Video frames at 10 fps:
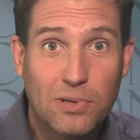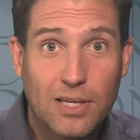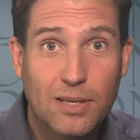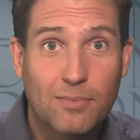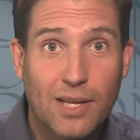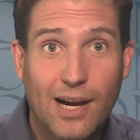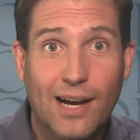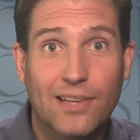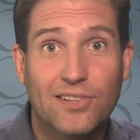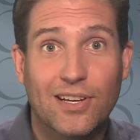looking them in the
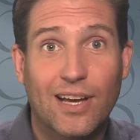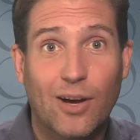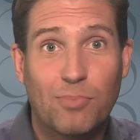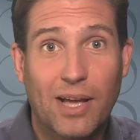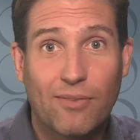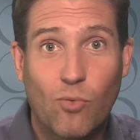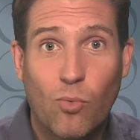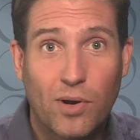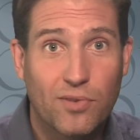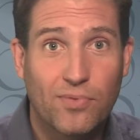eye and say, "Help you have a
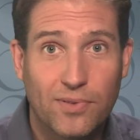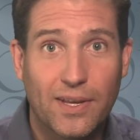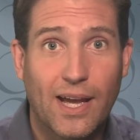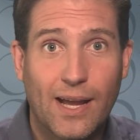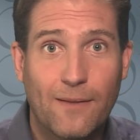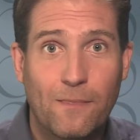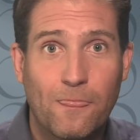wonderful day."